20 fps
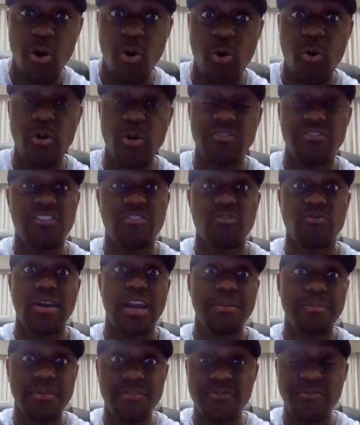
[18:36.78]
or just
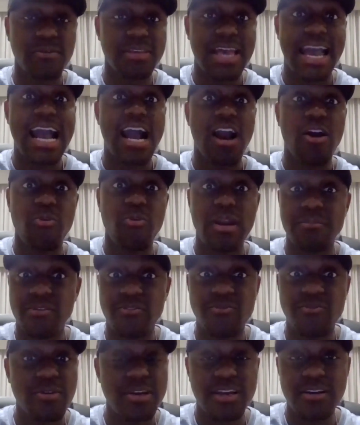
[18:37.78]
right before the hour right
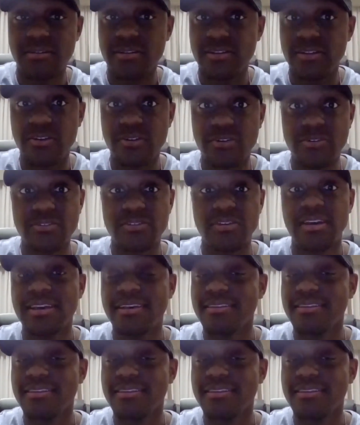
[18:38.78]
before they're gonna close,